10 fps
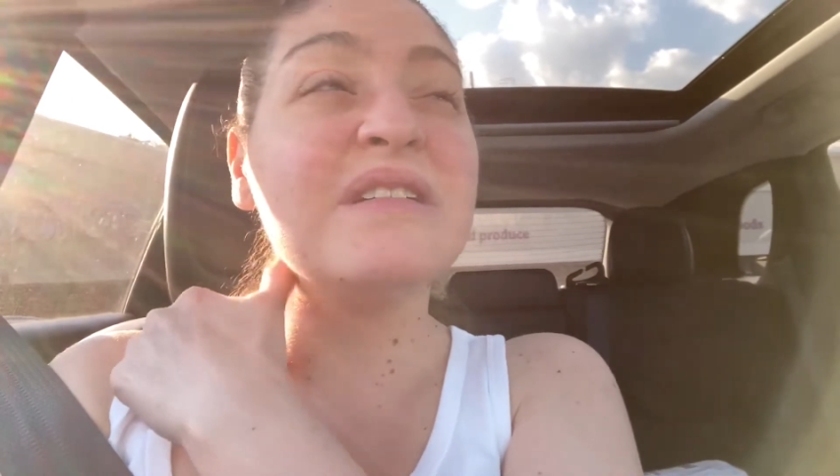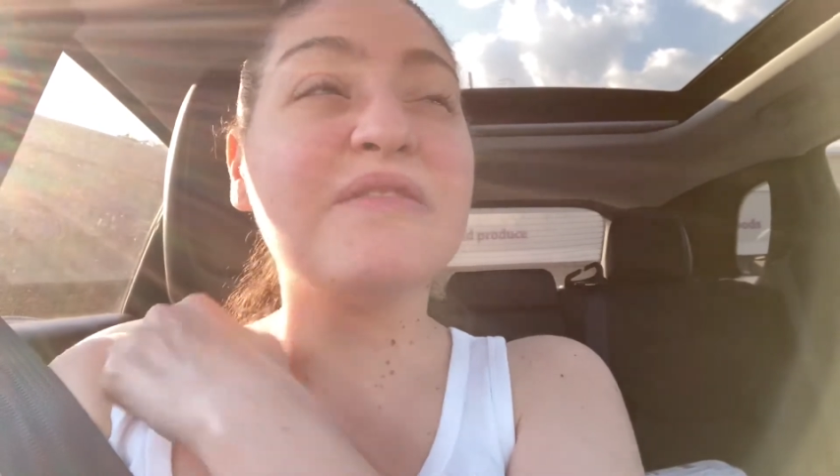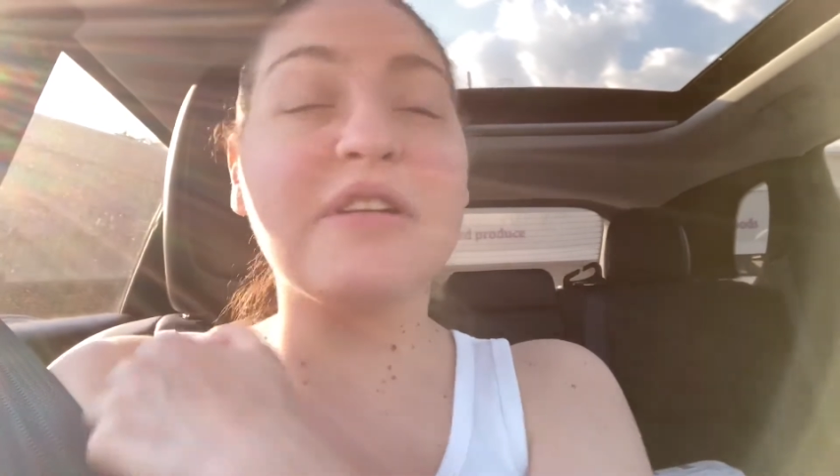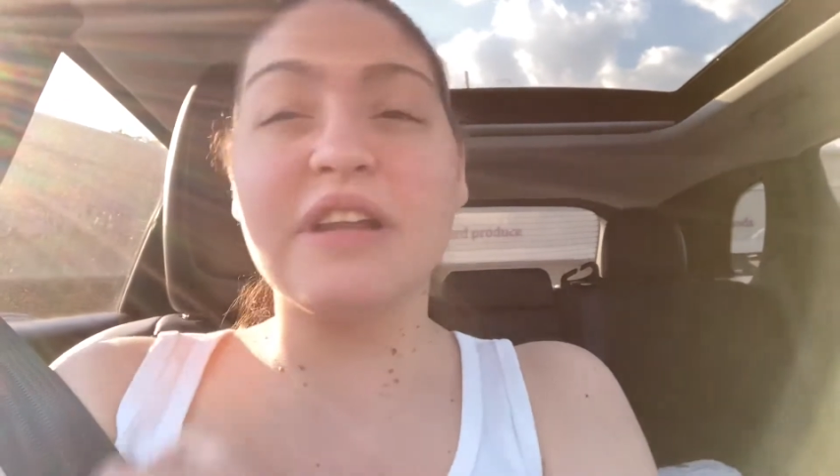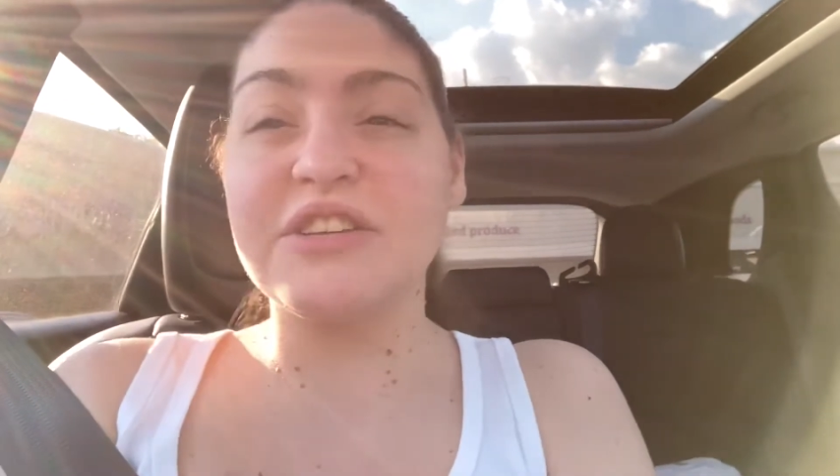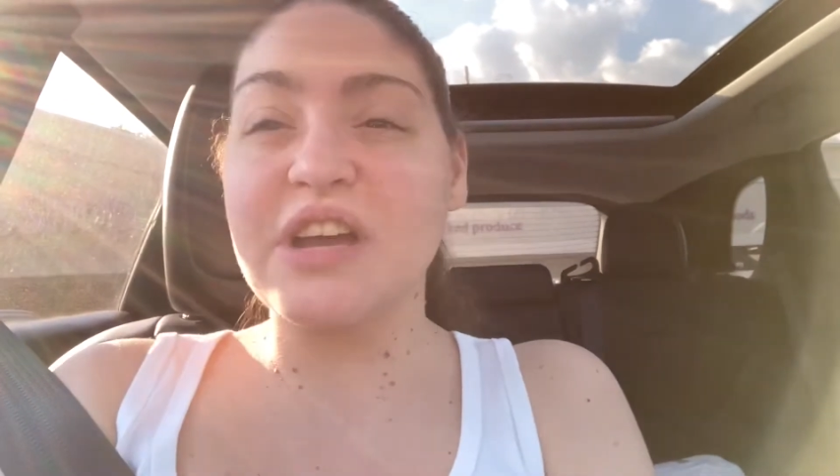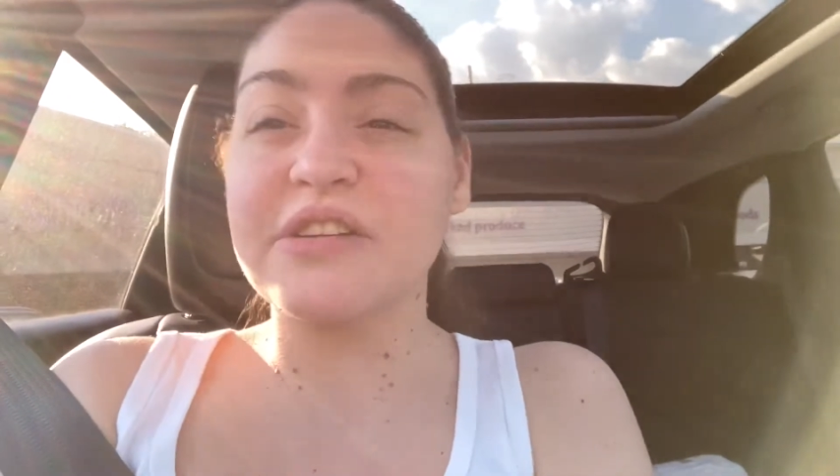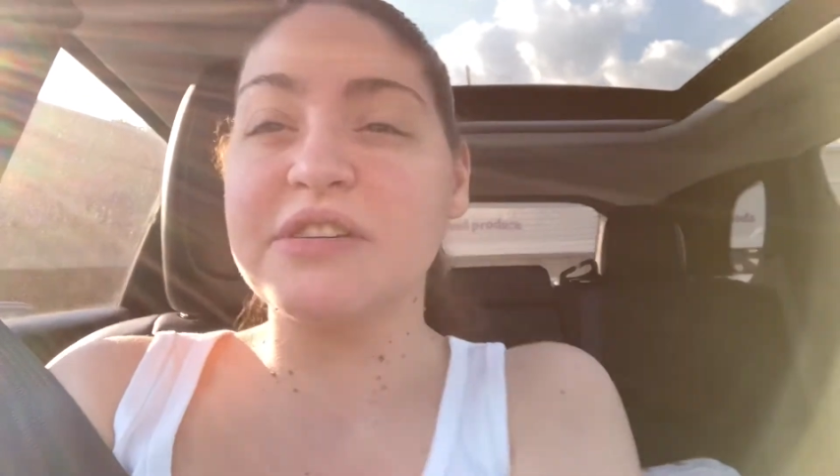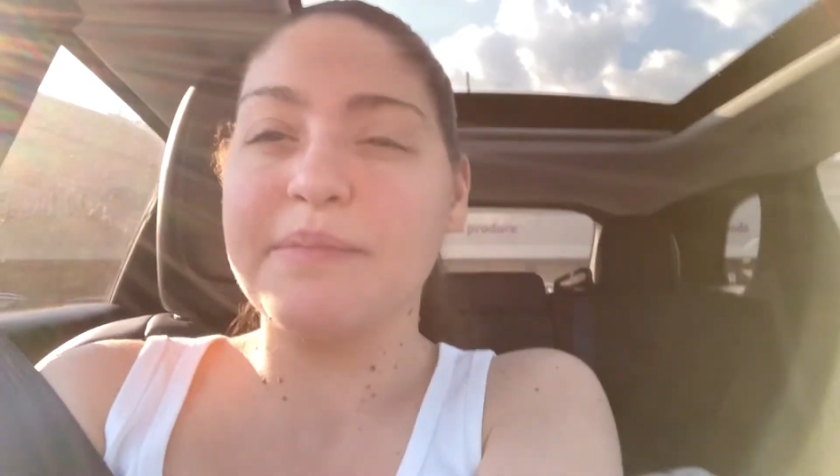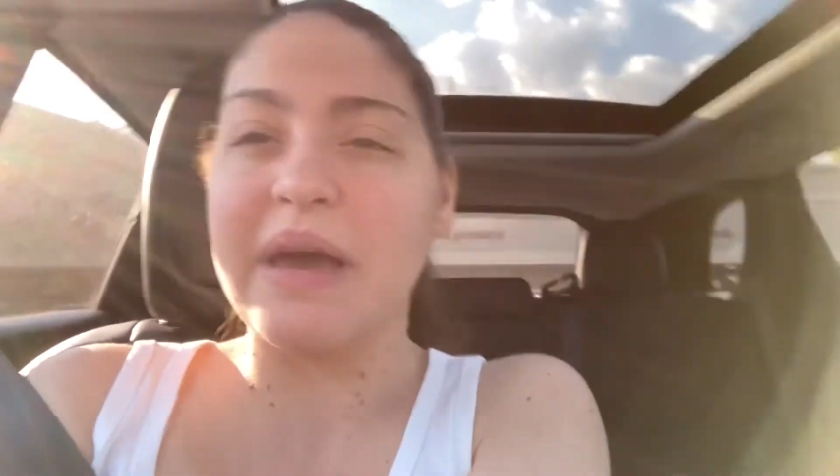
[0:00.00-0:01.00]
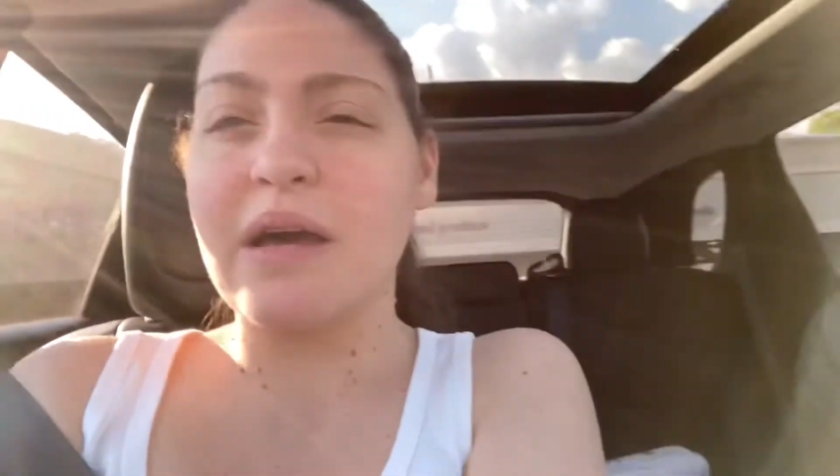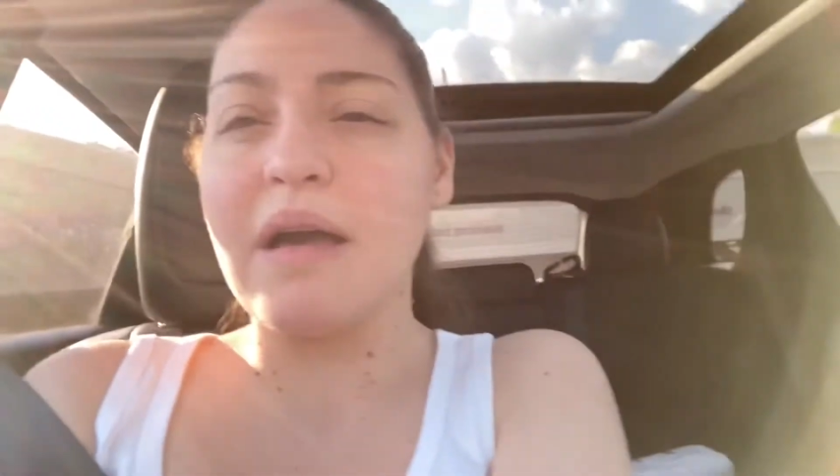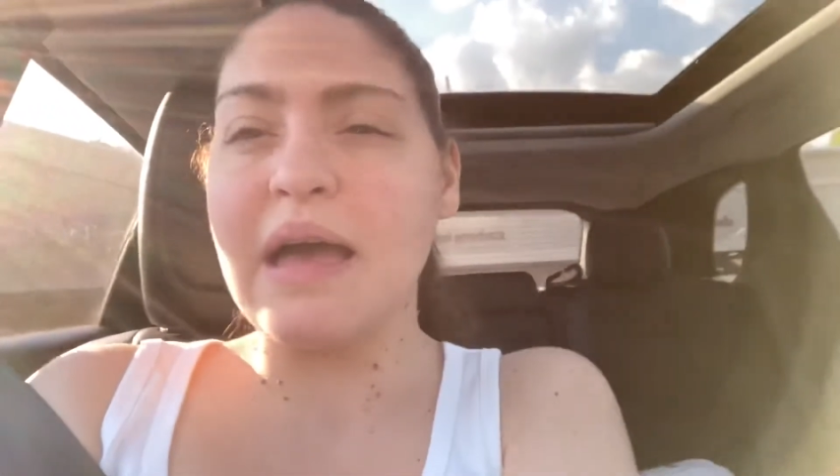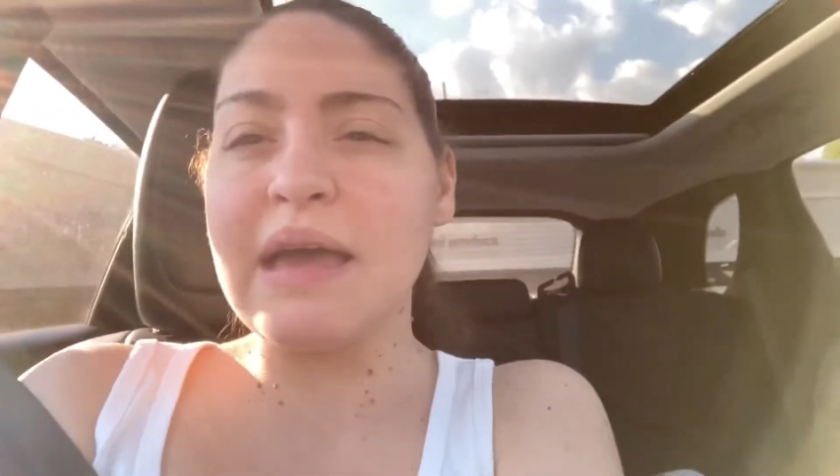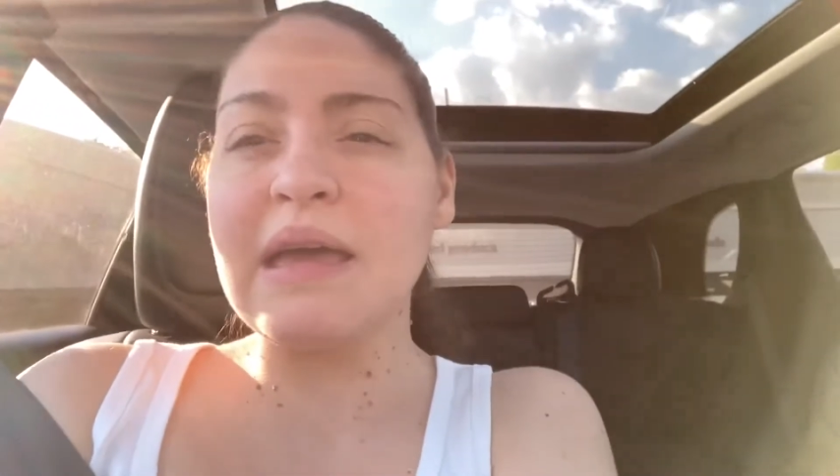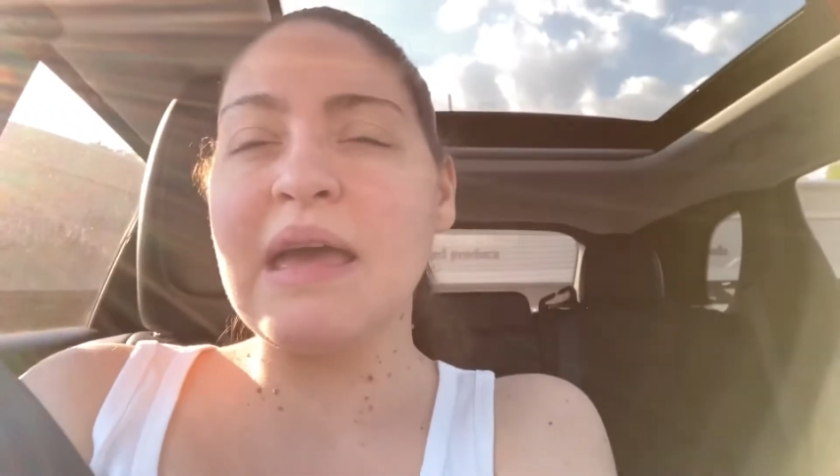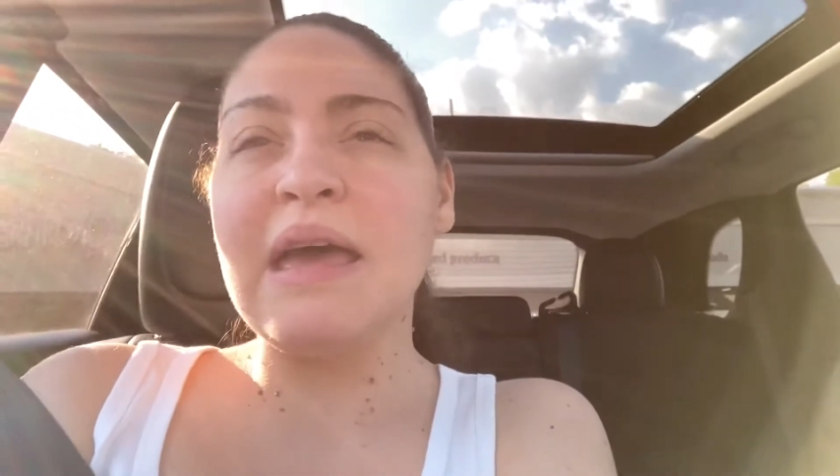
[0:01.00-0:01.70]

for an injection in my eye